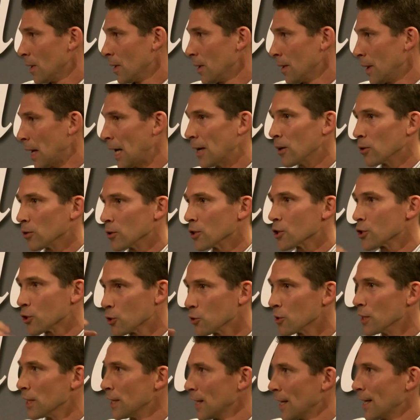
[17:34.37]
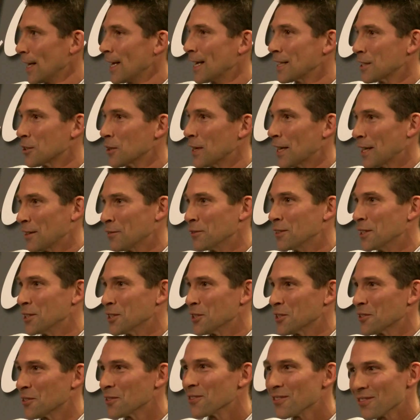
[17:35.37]
I understood that I had to have
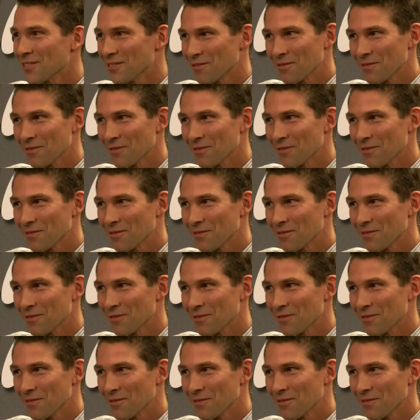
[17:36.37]
this